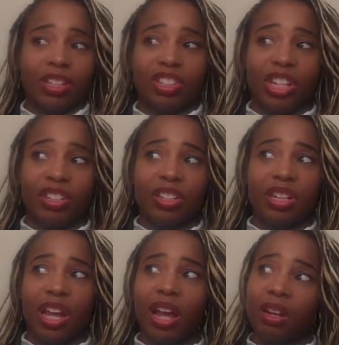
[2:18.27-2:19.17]
changing
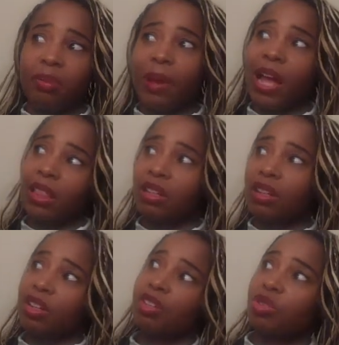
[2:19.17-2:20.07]
the color palette
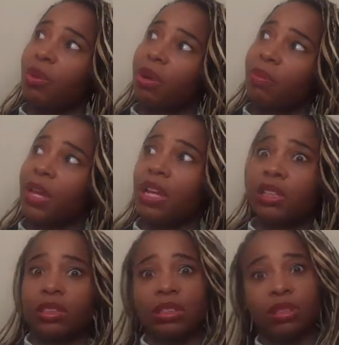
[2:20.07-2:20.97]
on her Twitter
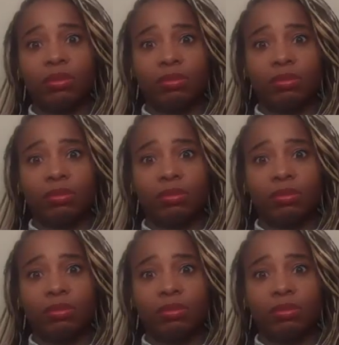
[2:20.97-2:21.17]
page.